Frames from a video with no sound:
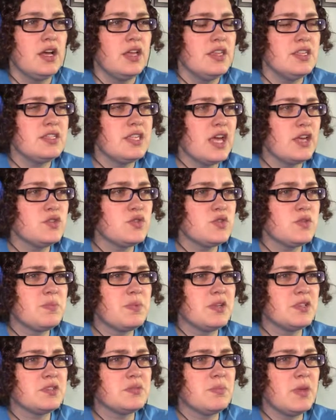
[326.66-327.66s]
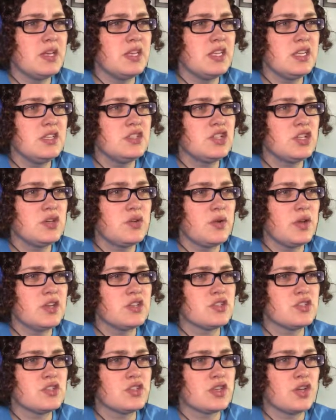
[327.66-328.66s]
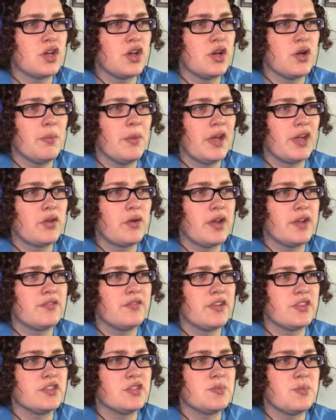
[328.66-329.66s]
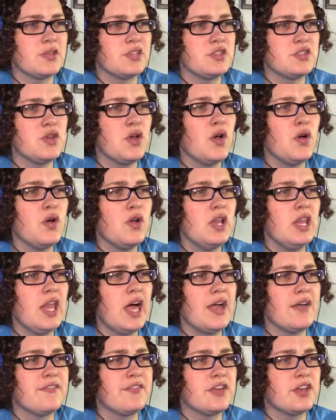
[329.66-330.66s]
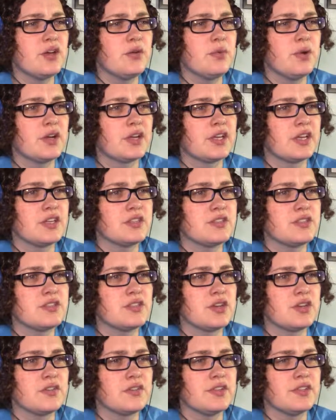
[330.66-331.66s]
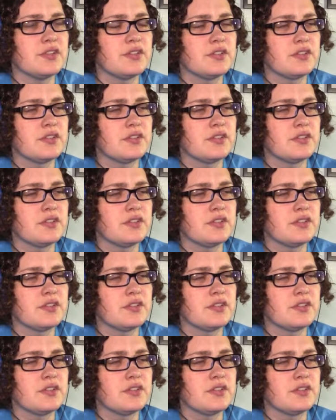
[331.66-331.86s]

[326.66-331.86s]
This house was built many generations ago. My grandfather spent his whole life here working as a servant.